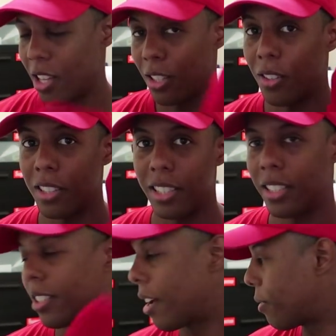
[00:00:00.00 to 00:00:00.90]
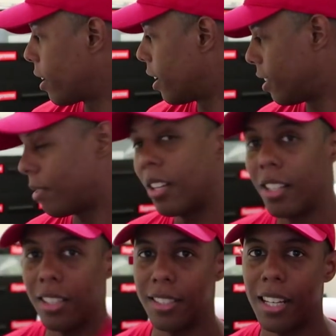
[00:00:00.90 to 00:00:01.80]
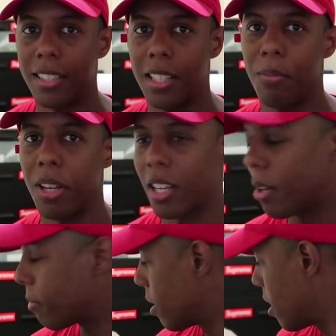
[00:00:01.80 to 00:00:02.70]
So this is definitely a, a necessity pickup.